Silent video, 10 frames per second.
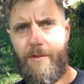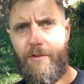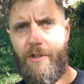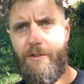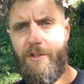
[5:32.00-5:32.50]

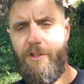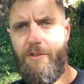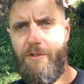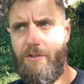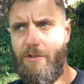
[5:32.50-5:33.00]
just
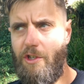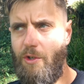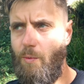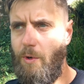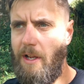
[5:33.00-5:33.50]
as
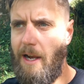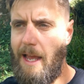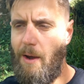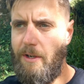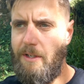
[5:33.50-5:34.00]
you would
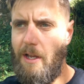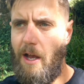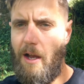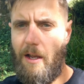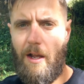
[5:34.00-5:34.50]
allow a
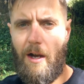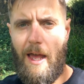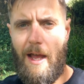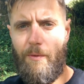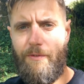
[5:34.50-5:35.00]
dark
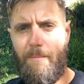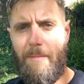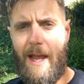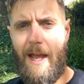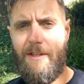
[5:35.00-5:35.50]
cloud to
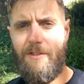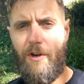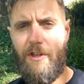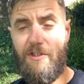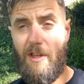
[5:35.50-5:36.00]
pass on
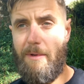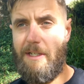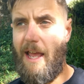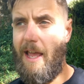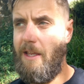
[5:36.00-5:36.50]
a summer
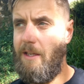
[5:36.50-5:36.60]
day.